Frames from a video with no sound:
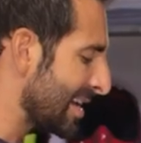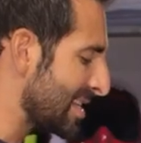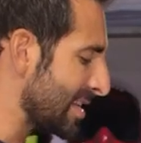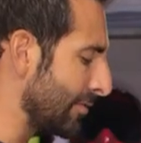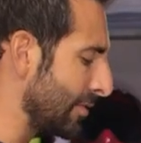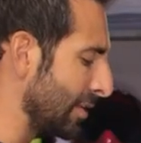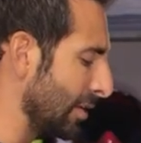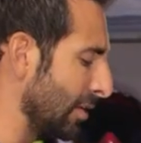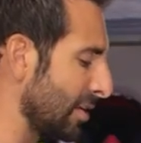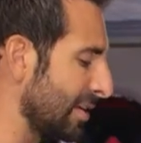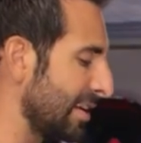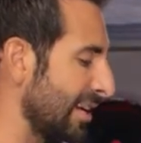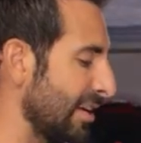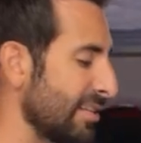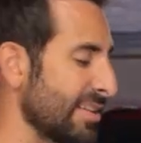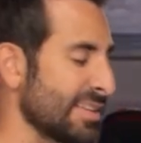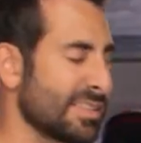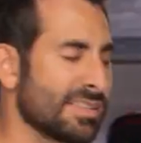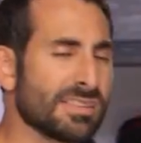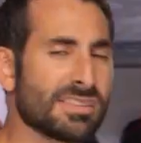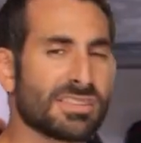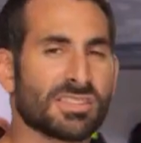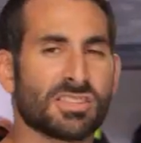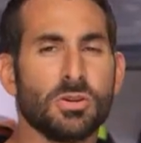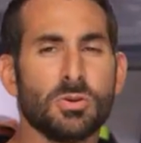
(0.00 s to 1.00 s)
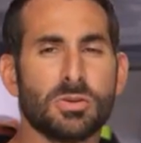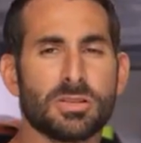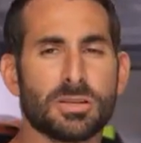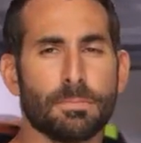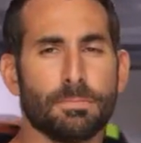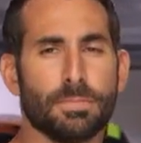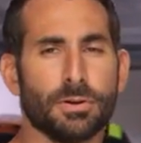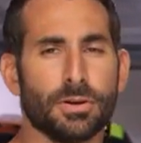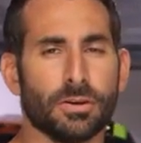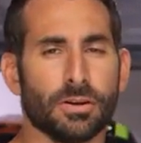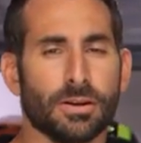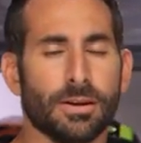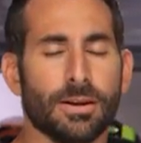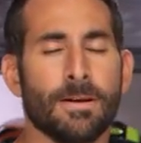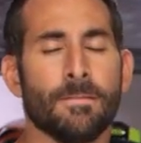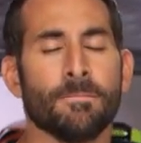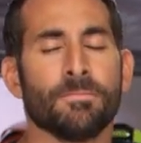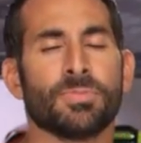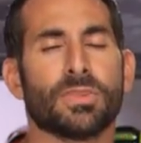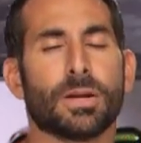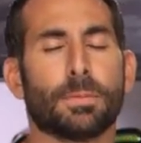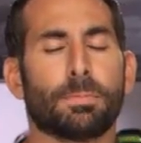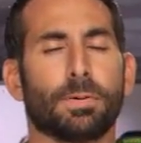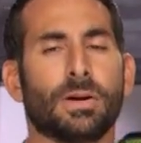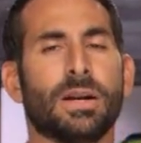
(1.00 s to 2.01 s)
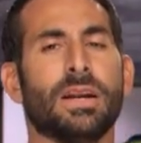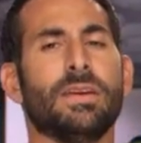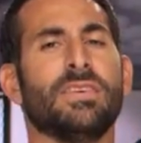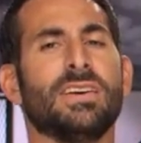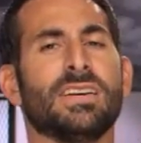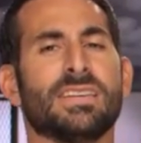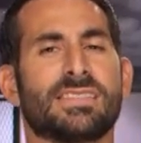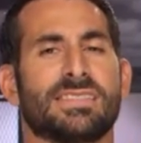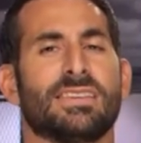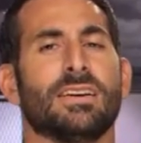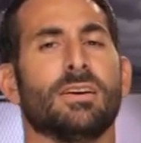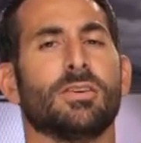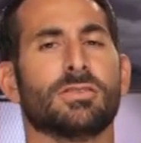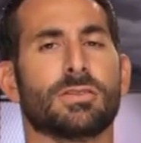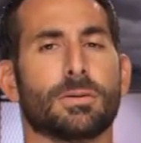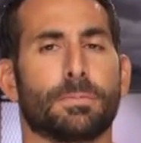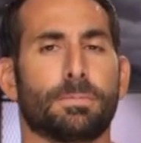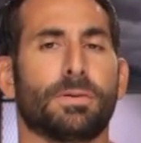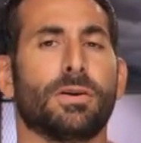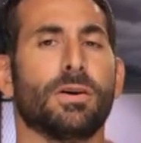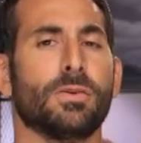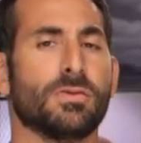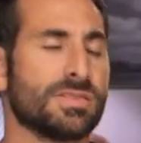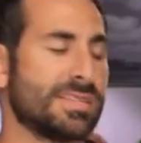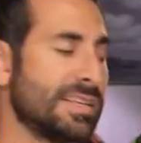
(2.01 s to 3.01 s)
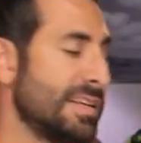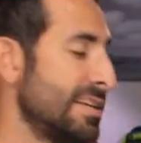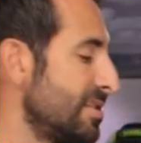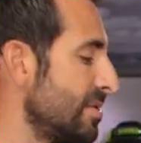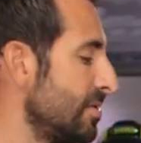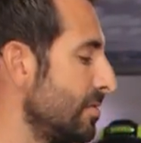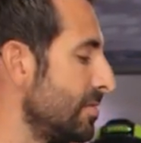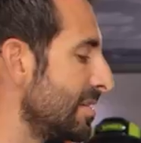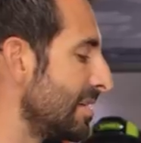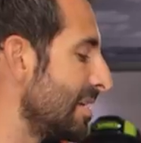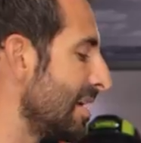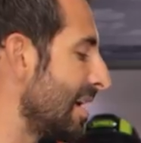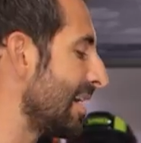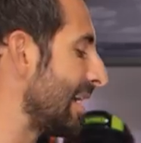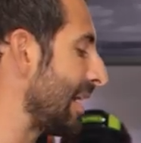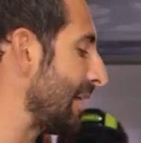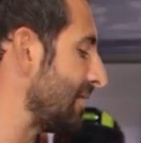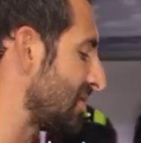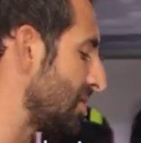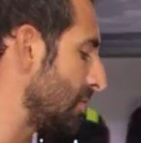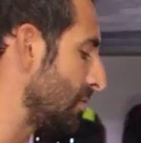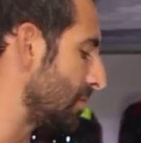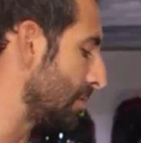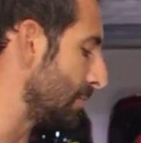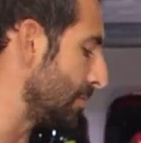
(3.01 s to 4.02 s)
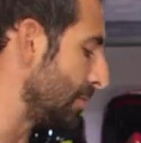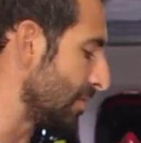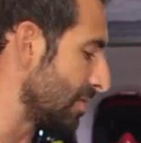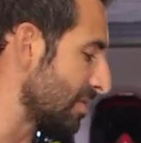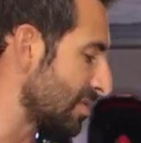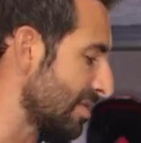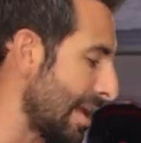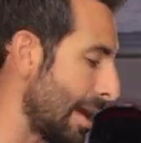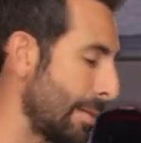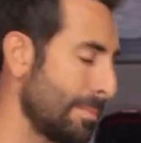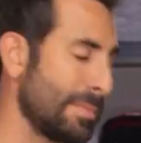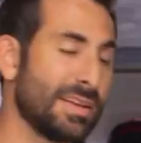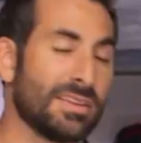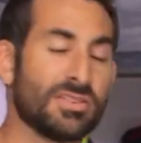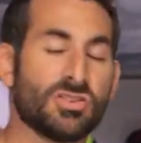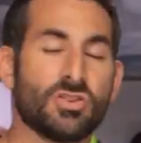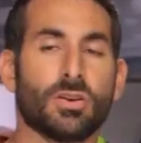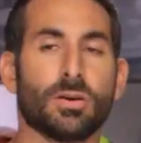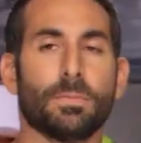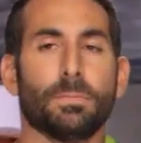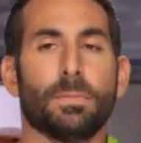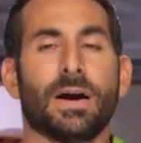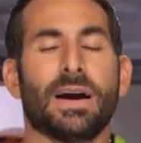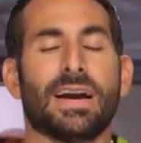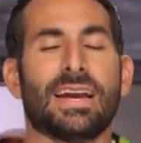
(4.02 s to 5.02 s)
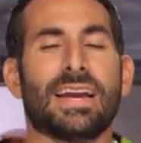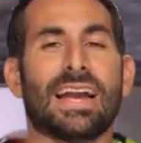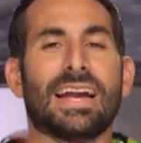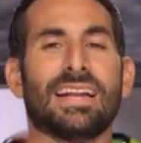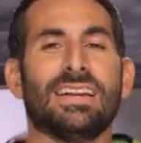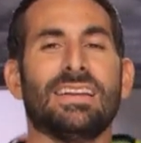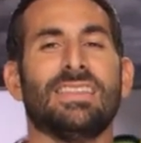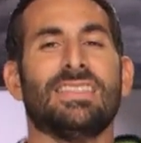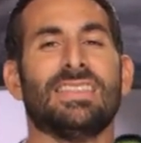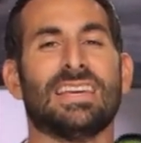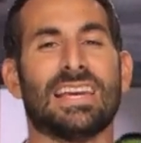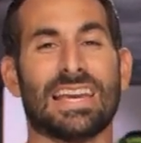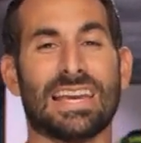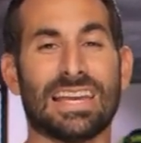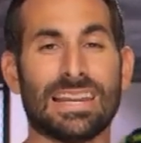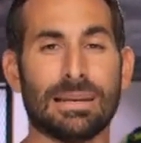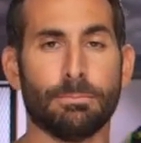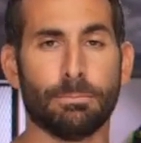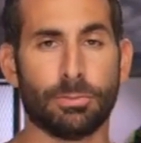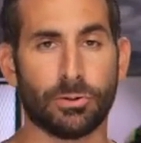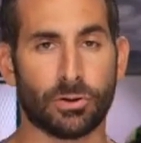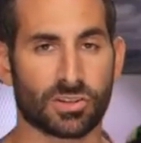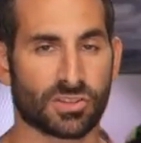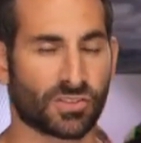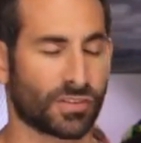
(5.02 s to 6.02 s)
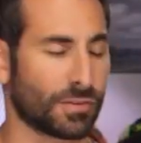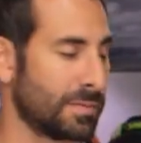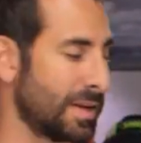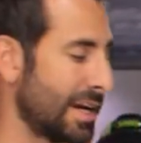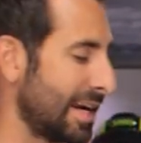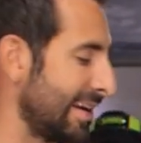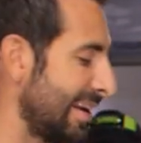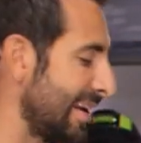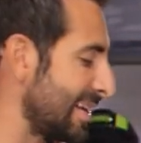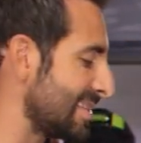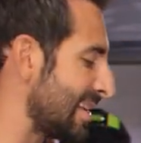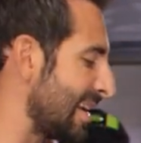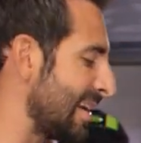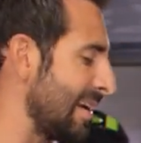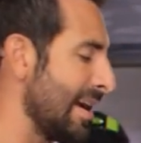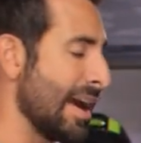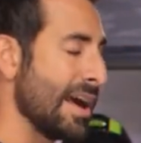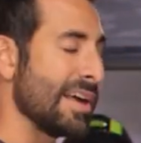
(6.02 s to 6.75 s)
is if we look here, this is suit to boot. The previous Delta Pro C2 did not have suit to boot, so that means you can buy any of the in boots from Dainese